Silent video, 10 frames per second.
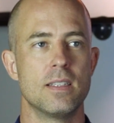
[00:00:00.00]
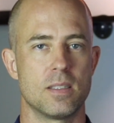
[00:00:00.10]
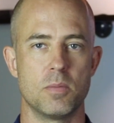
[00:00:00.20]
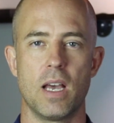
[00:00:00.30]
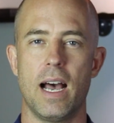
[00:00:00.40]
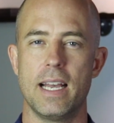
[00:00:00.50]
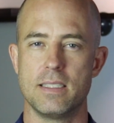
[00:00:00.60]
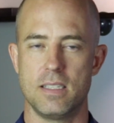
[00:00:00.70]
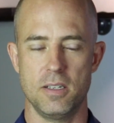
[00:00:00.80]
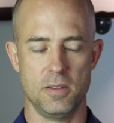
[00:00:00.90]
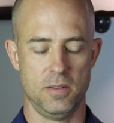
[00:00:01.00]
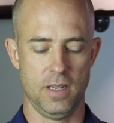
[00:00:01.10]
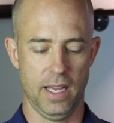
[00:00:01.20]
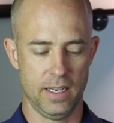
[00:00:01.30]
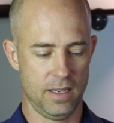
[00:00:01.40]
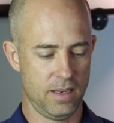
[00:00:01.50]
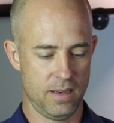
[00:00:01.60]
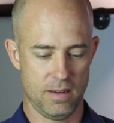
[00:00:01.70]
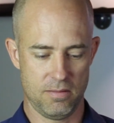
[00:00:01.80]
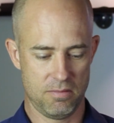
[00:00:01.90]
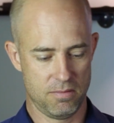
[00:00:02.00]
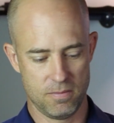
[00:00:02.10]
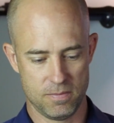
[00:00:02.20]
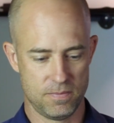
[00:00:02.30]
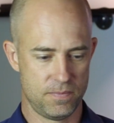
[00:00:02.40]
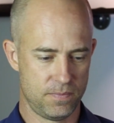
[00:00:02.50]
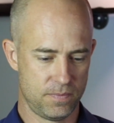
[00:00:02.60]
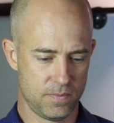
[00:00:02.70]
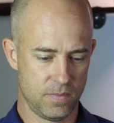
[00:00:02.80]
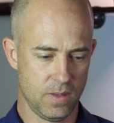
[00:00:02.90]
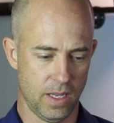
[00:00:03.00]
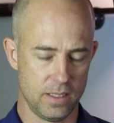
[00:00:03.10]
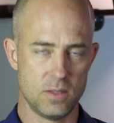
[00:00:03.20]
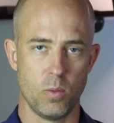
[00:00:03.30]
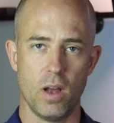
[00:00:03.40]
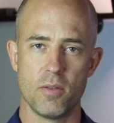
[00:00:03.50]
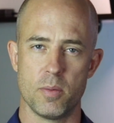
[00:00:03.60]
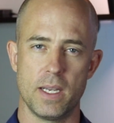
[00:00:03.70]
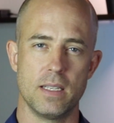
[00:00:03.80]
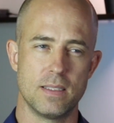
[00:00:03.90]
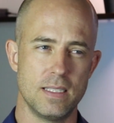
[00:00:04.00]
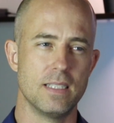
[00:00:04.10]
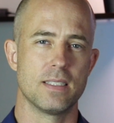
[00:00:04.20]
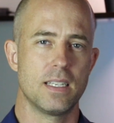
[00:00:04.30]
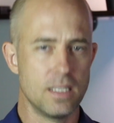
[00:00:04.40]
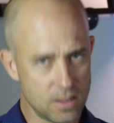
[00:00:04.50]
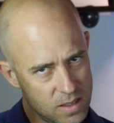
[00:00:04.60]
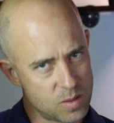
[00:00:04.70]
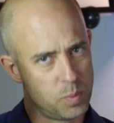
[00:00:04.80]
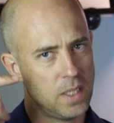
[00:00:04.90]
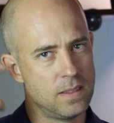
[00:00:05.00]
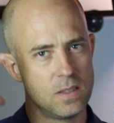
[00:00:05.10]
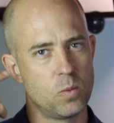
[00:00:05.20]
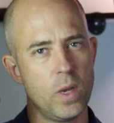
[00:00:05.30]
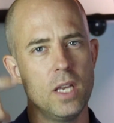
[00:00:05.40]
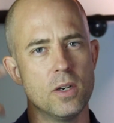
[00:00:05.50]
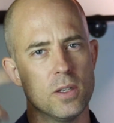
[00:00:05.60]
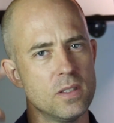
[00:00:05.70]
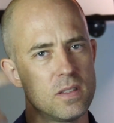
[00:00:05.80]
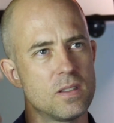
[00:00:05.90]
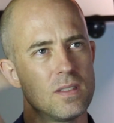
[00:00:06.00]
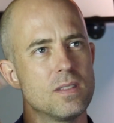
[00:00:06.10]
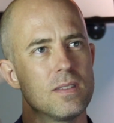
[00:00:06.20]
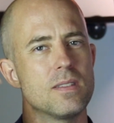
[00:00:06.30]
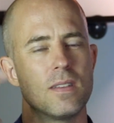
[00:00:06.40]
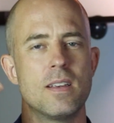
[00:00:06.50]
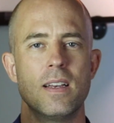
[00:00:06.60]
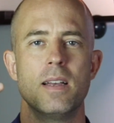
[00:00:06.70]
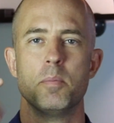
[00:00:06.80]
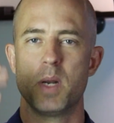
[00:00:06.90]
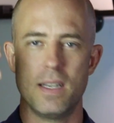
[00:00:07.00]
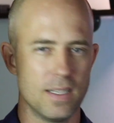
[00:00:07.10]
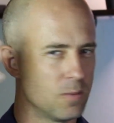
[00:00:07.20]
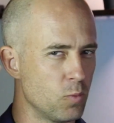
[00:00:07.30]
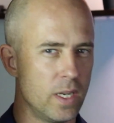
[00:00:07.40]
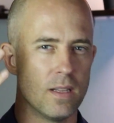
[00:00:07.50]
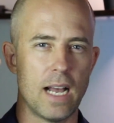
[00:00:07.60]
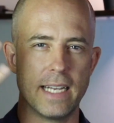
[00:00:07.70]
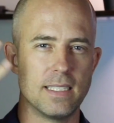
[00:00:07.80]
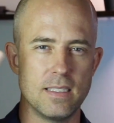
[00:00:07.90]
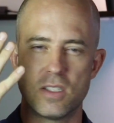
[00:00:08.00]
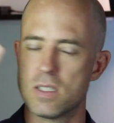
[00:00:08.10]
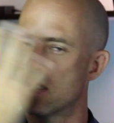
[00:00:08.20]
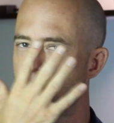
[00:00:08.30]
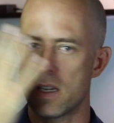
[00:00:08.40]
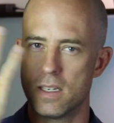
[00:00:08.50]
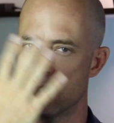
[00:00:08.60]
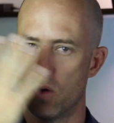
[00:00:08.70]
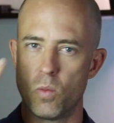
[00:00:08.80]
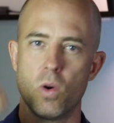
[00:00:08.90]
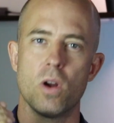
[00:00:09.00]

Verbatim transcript: some guys here and you know, at least one of them I can see, it's like he just spins his wheels, but he doesn't realize he's just stuck in his own